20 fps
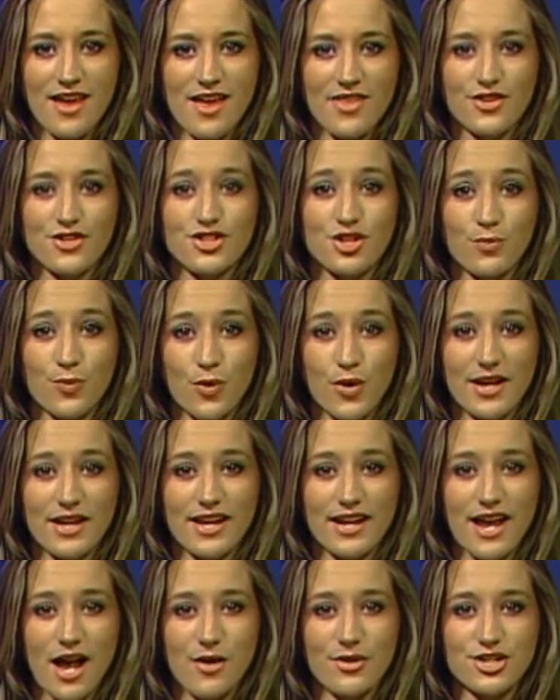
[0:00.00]
The
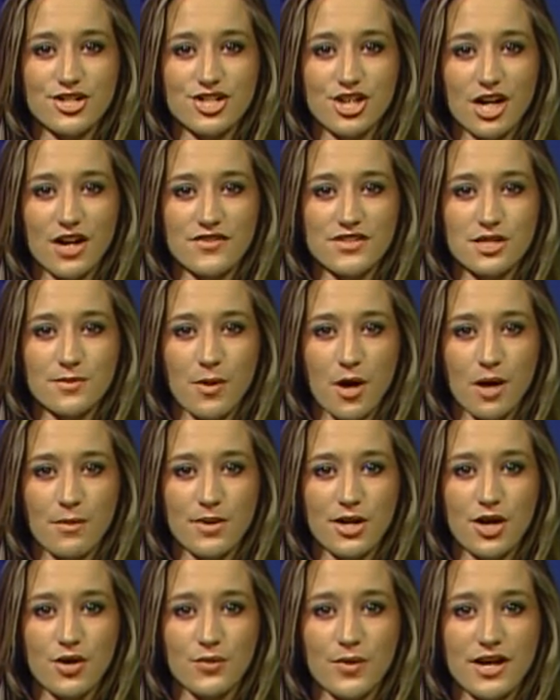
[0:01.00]
Cheboygan County Sheriff's
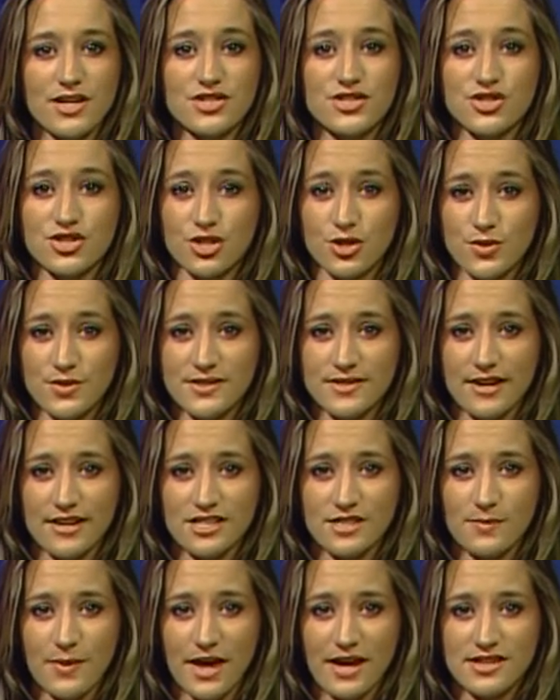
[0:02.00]
Department arrests two
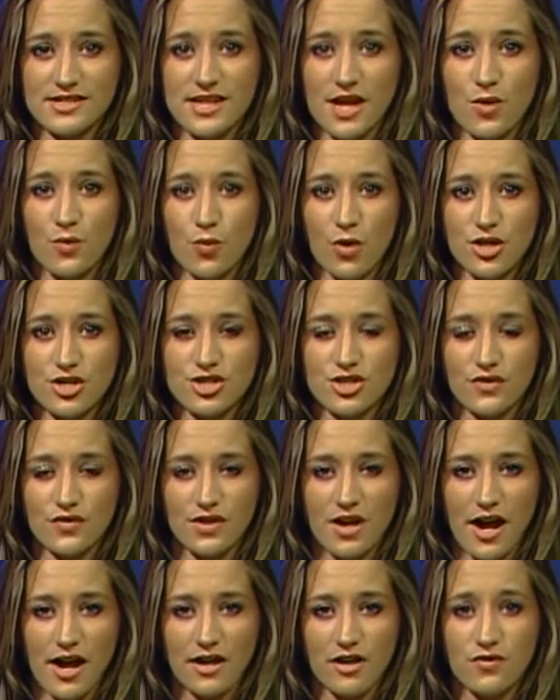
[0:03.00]
suspects and one
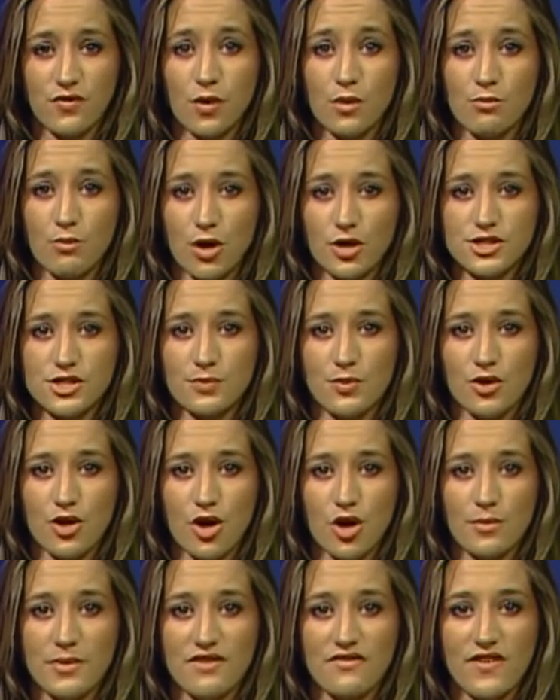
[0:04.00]
juvenile for multiple
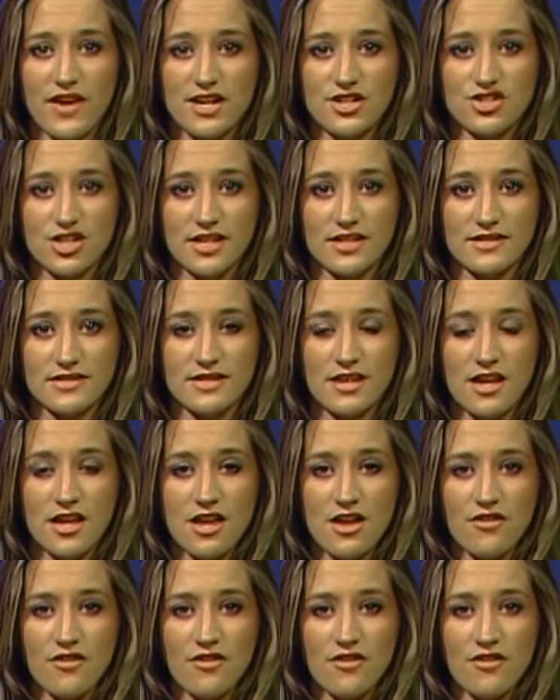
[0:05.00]
home invasions.